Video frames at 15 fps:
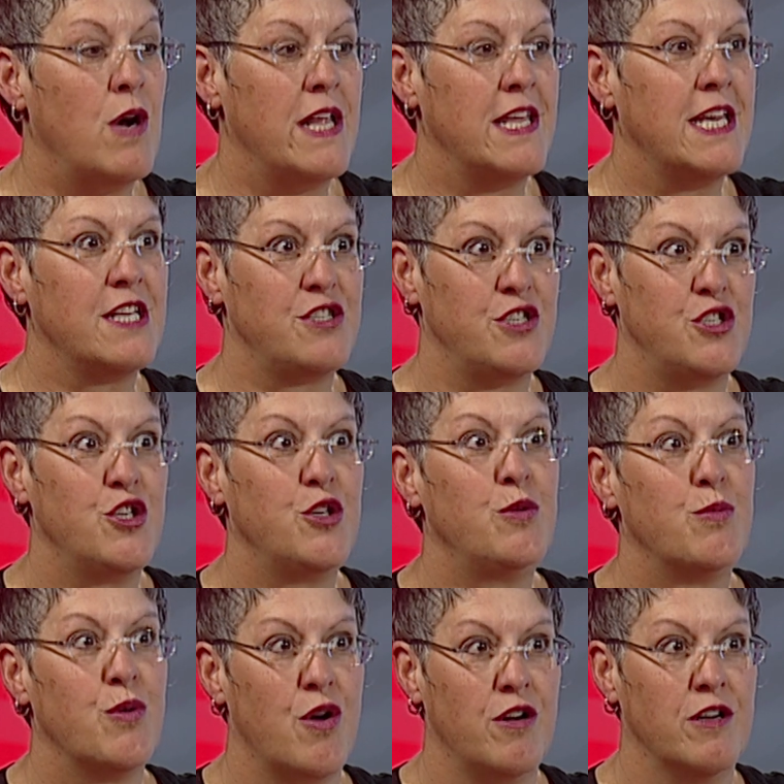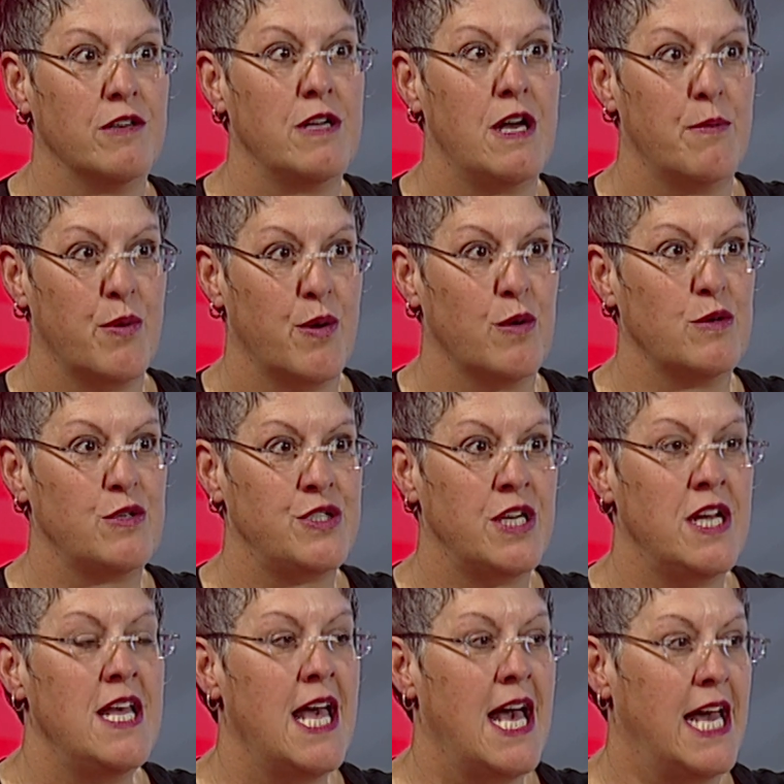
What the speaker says: Well, I think it's a two-pronged approach.